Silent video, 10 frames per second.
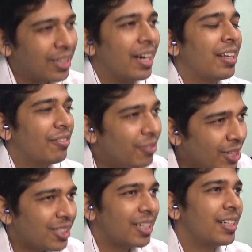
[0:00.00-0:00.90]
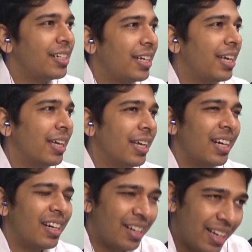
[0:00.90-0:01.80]
that every single day,
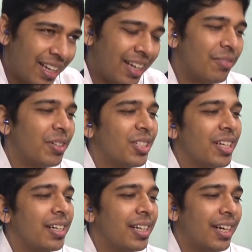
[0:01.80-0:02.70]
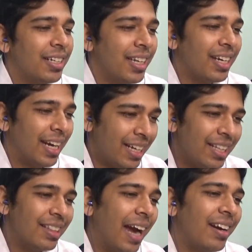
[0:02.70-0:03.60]
training every single day, and then getting
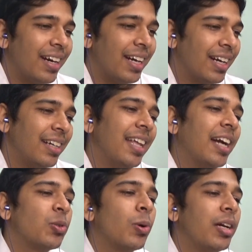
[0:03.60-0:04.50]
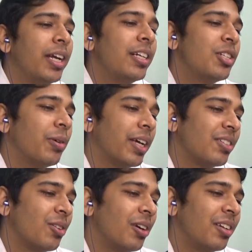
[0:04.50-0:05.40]
that right. And that's what leads to
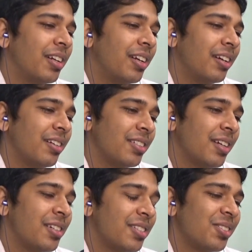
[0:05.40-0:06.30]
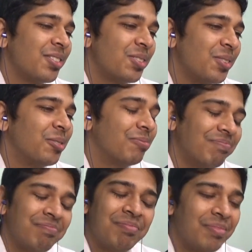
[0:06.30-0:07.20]
extraordinary results. So
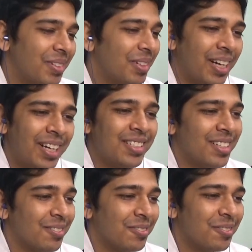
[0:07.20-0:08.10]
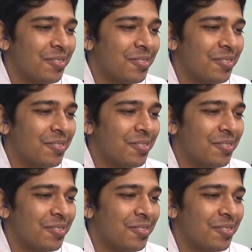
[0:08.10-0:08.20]
great stuff.